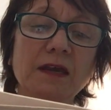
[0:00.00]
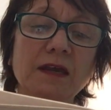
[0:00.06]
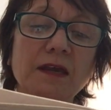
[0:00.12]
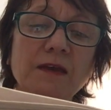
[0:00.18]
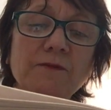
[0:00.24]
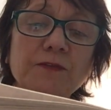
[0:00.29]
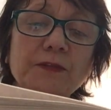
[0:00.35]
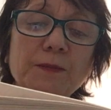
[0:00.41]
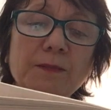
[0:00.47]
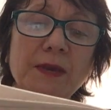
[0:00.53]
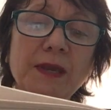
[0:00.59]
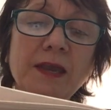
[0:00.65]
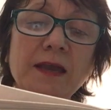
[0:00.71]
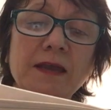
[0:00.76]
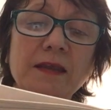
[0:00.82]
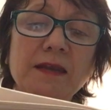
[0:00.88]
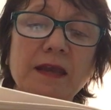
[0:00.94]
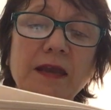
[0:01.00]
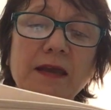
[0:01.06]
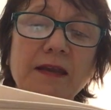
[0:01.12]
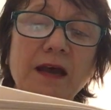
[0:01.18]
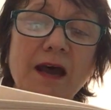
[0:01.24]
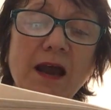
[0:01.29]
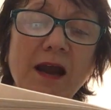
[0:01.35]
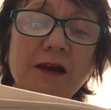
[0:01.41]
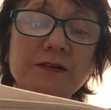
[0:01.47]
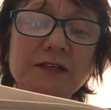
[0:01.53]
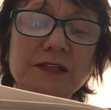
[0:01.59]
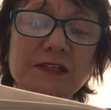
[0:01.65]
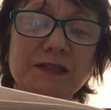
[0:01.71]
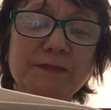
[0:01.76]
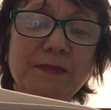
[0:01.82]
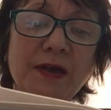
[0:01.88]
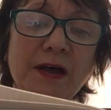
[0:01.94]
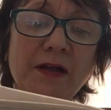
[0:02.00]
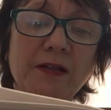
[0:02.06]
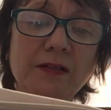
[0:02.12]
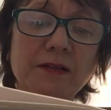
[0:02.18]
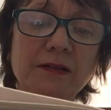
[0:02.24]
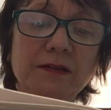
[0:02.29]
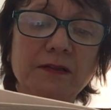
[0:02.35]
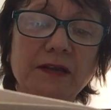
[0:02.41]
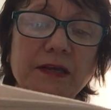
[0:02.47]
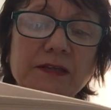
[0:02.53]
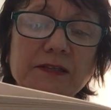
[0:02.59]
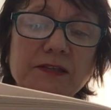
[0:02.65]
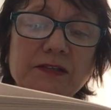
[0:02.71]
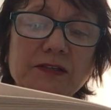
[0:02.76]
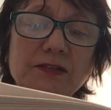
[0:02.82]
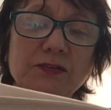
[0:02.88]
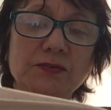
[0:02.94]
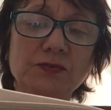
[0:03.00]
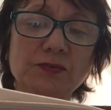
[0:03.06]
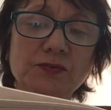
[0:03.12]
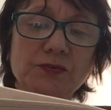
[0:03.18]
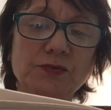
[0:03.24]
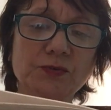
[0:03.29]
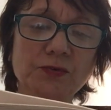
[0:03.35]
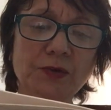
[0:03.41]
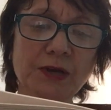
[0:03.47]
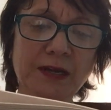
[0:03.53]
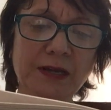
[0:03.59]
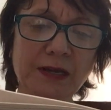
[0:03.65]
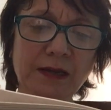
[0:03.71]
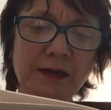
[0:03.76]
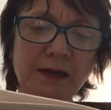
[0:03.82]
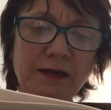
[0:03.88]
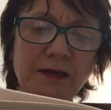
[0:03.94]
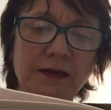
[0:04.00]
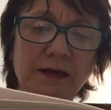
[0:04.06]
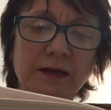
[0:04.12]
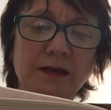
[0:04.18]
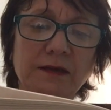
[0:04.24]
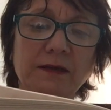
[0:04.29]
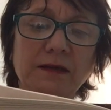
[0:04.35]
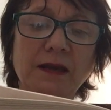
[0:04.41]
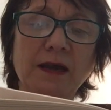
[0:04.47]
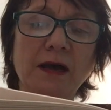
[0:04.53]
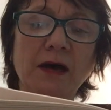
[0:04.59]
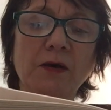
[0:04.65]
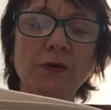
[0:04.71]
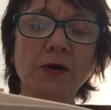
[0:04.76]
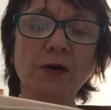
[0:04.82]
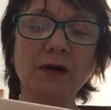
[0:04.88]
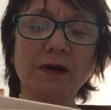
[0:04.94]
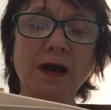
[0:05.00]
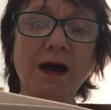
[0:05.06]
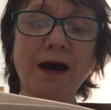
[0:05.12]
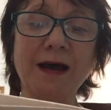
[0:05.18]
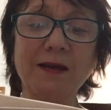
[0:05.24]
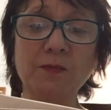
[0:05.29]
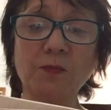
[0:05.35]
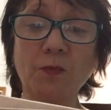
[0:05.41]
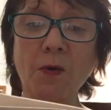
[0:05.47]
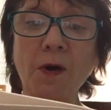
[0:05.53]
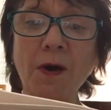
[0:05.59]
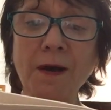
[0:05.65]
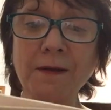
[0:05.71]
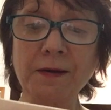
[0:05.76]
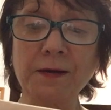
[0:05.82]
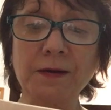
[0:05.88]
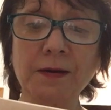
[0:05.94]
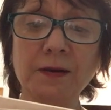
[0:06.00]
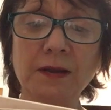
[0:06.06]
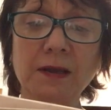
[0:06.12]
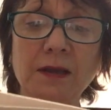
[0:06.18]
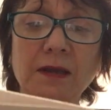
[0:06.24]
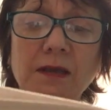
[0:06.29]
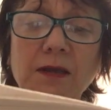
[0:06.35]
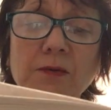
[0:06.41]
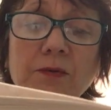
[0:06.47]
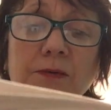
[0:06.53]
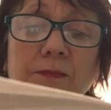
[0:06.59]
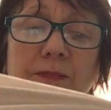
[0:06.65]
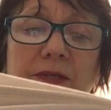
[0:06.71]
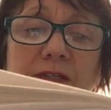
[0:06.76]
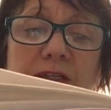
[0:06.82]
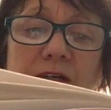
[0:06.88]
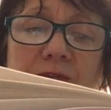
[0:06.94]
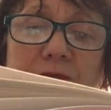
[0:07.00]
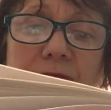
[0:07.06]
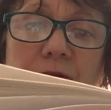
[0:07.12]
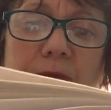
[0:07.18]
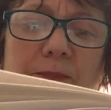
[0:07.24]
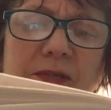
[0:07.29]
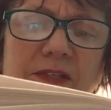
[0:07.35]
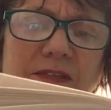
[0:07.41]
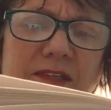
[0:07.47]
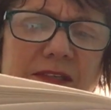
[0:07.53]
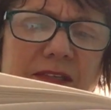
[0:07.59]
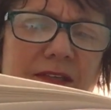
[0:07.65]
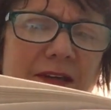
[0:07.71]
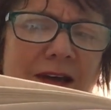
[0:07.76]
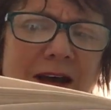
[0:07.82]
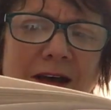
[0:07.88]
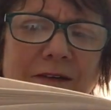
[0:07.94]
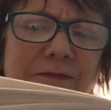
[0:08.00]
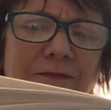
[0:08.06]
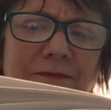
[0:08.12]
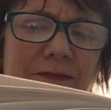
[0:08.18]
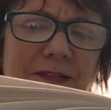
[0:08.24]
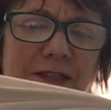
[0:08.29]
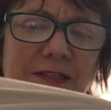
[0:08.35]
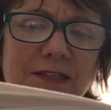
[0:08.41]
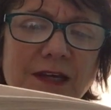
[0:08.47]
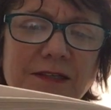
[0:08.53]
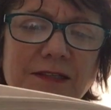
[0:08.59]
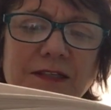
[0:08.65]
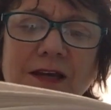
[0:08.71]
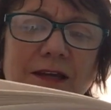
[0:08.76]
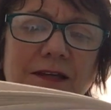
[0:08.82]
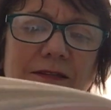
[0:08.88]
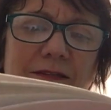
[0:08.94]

If the man had a hard smell like string now or hot water, it would be different. But snuff? Tut.